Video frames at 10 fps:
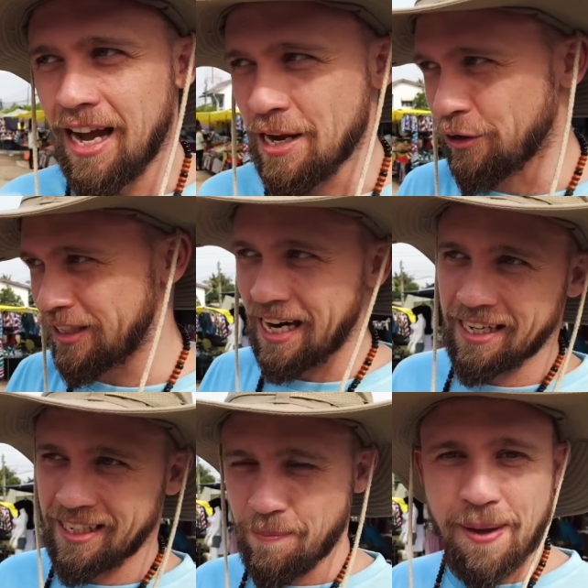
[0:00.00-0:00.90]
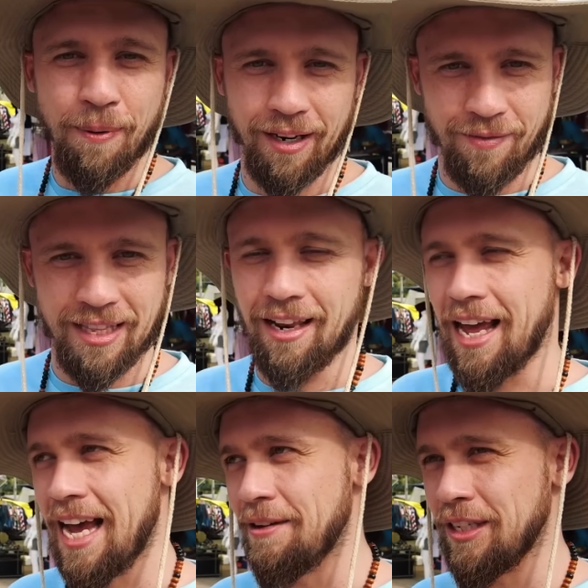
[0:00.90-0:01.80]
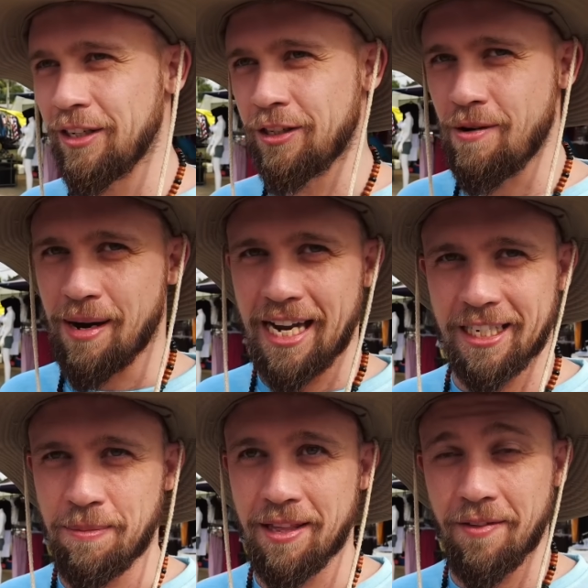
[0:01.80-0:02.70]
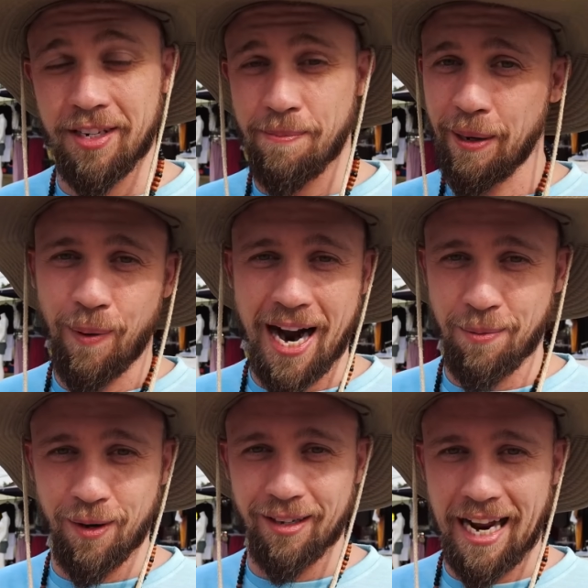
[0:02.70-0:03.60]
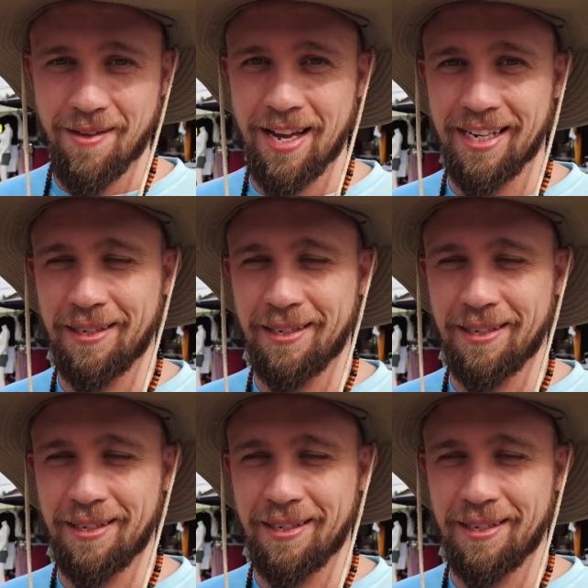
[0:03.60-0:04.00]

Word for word: And you just kind of see people living their lives, and it just reminds me that there's a big wide world out there.